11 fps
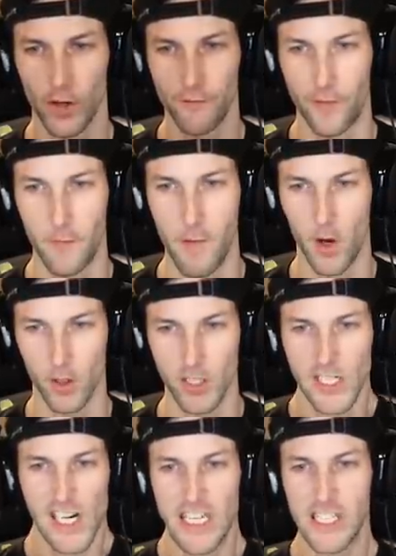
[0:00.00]
looking for milk,
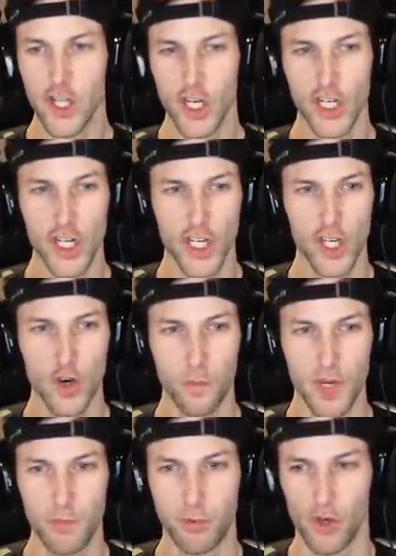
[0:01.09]
and looking to kill
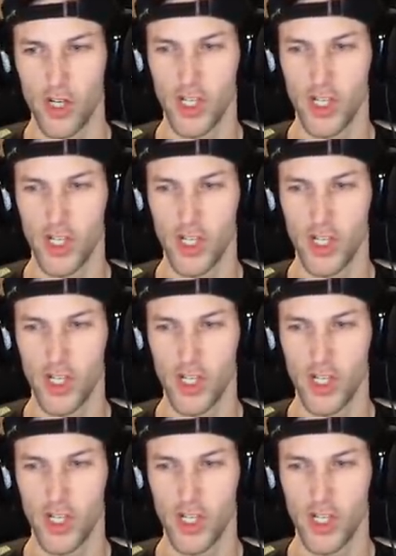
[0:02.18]
people.